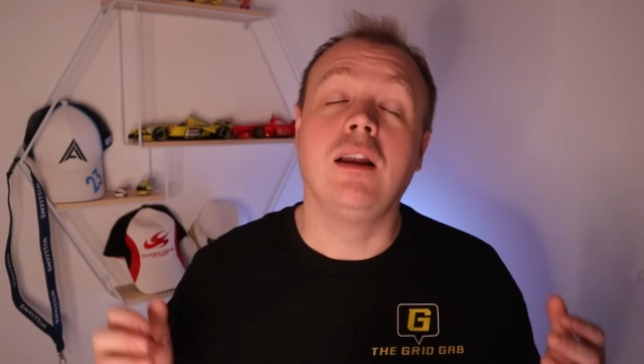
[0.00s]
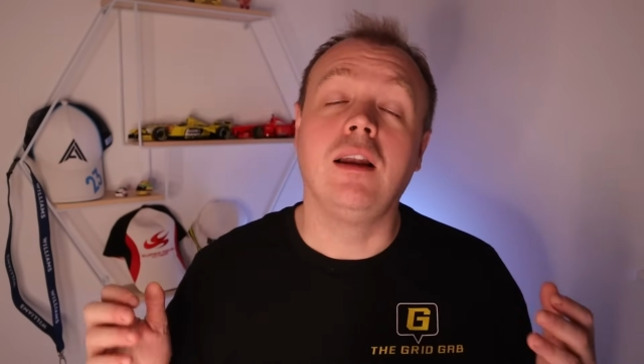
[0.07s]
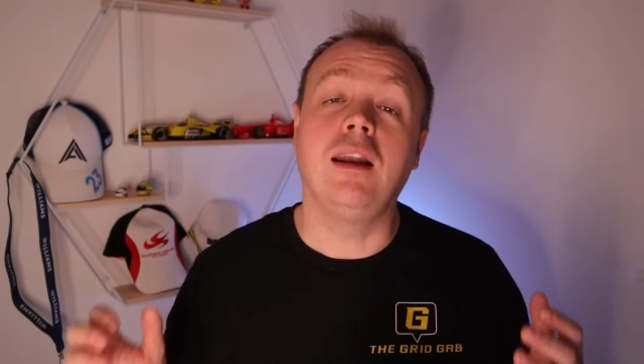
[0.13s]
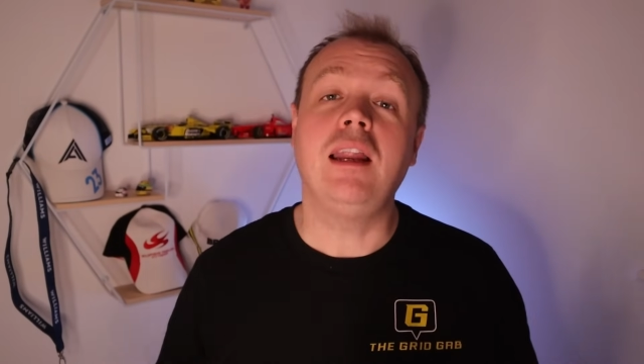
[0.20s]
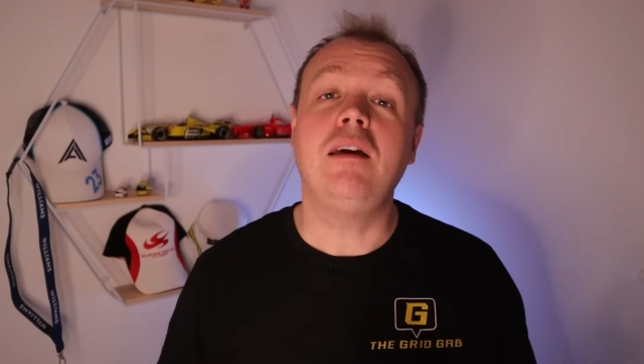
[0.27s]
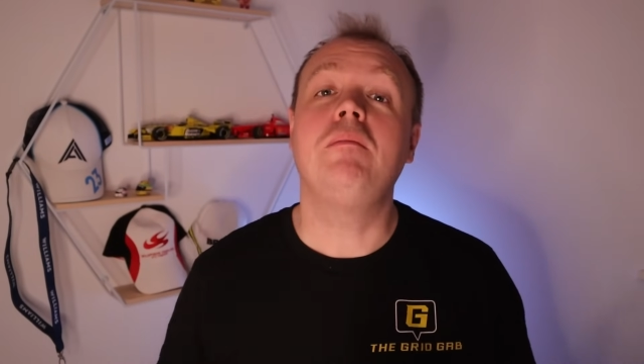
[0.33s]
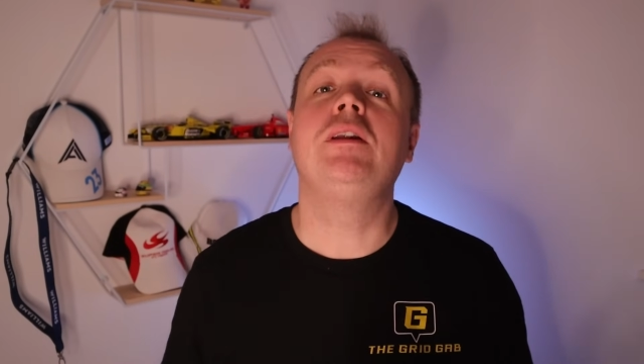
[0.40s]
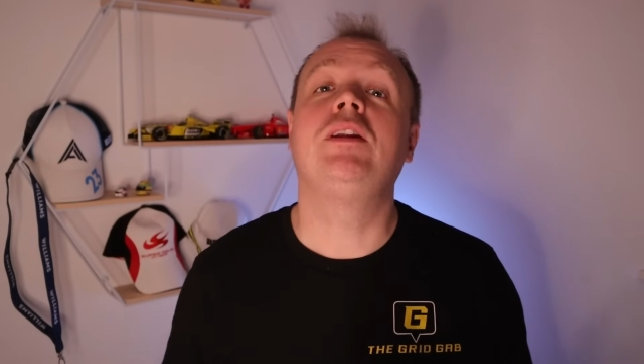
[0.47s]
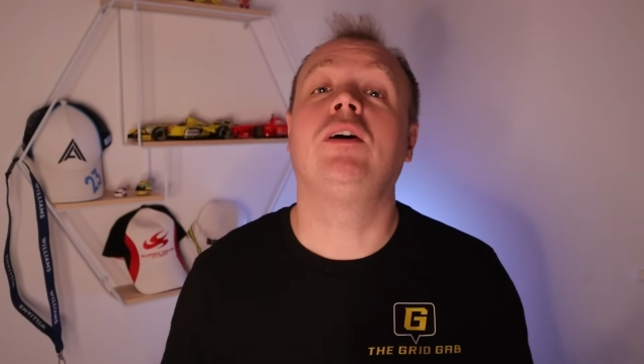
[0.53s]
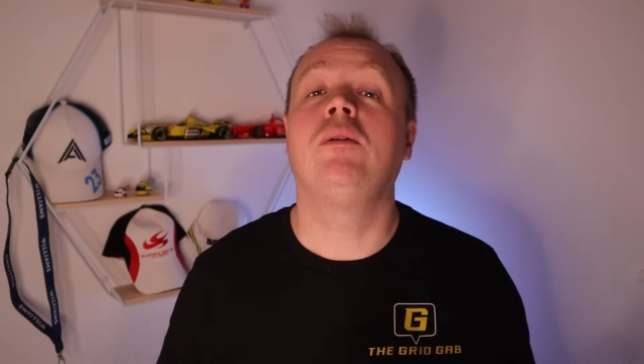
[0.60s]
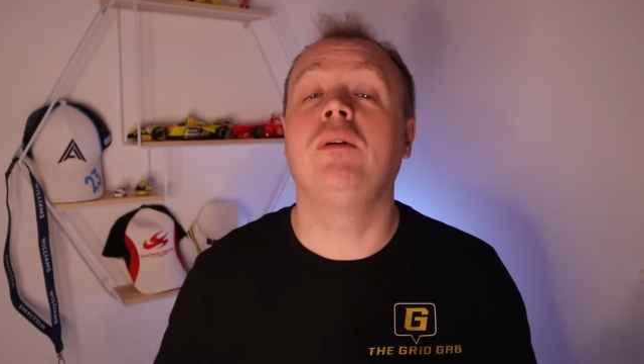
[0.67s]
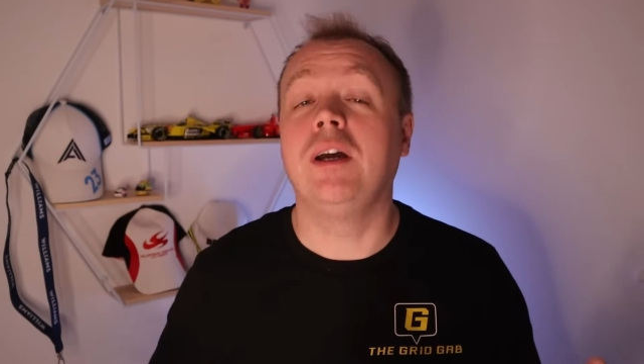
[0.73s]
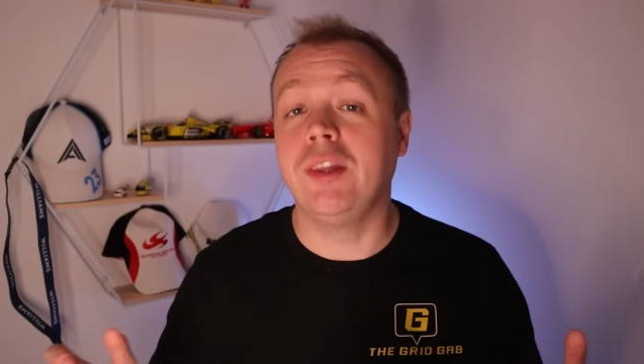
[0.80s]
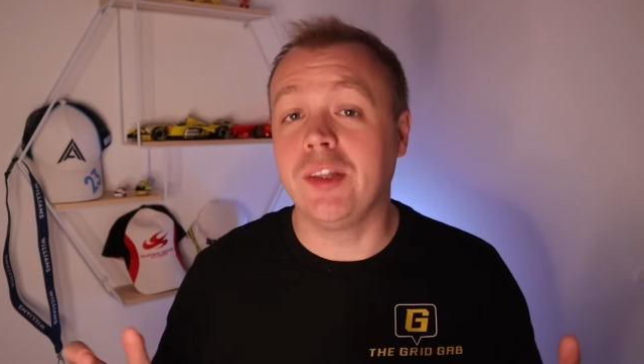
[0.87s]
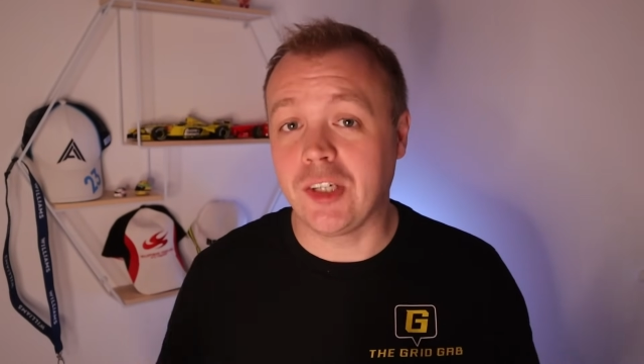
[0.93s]
Let me know
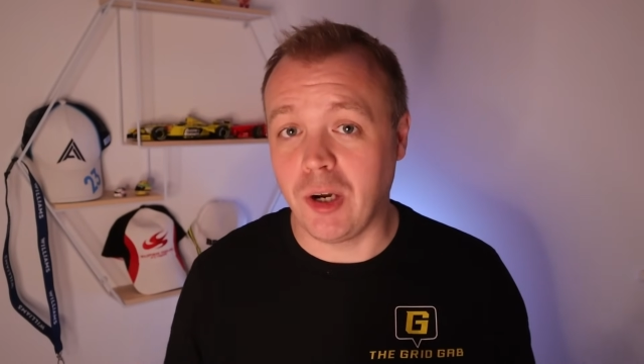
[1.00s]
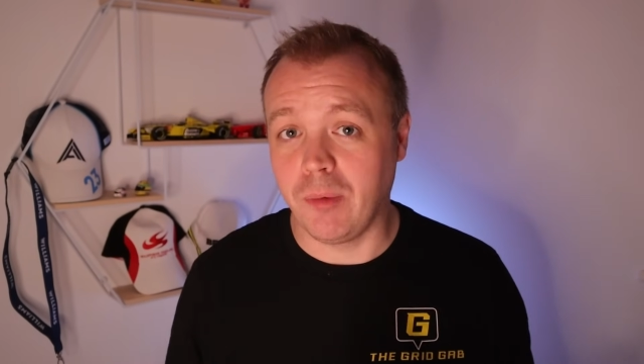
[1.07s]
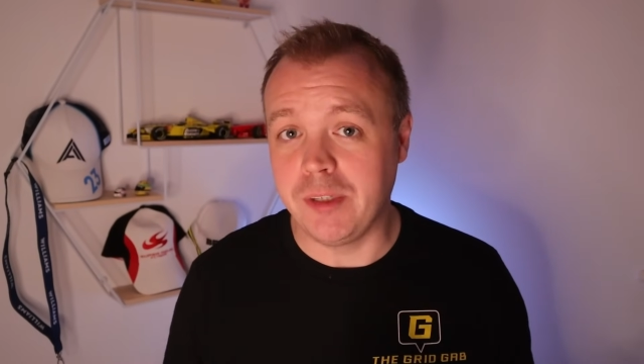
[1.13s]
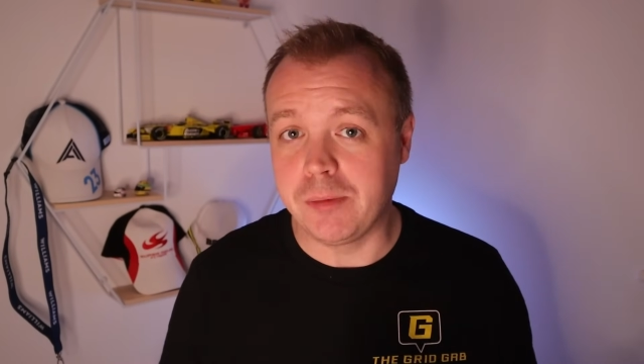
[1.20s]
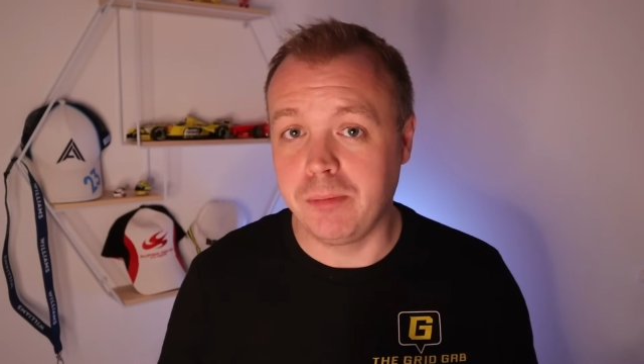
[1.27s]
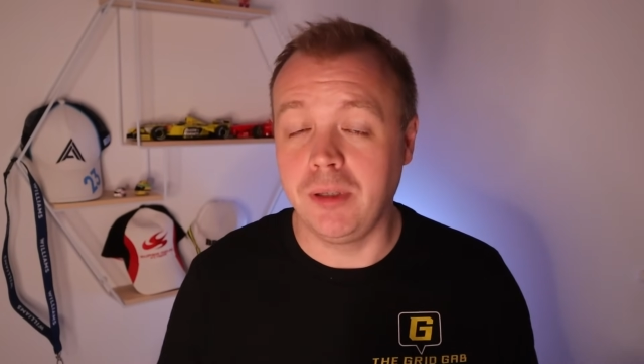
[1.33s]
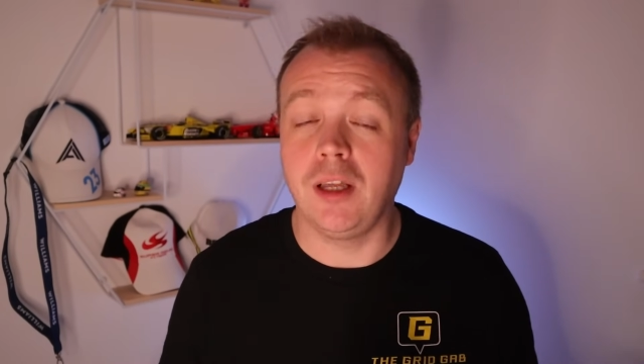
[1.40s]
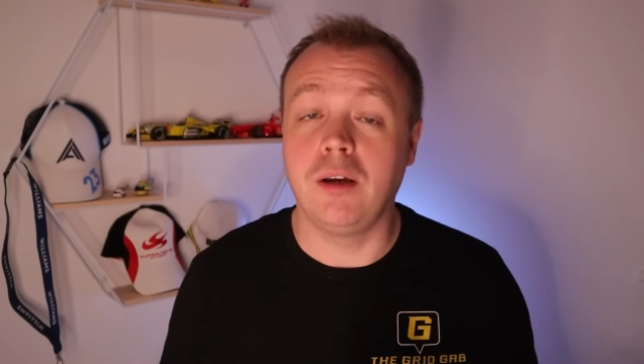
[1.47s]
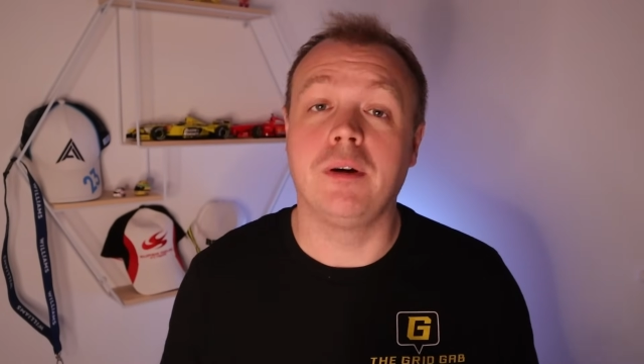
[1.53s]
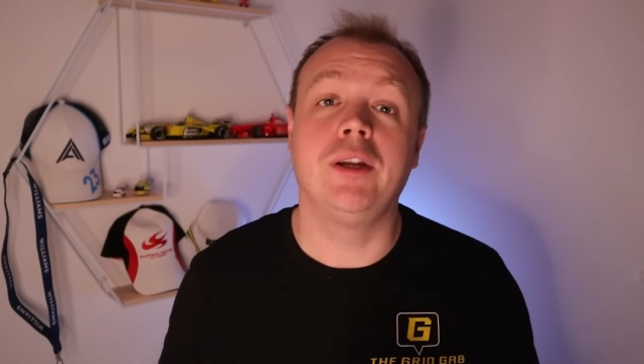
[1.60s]
in the comments below.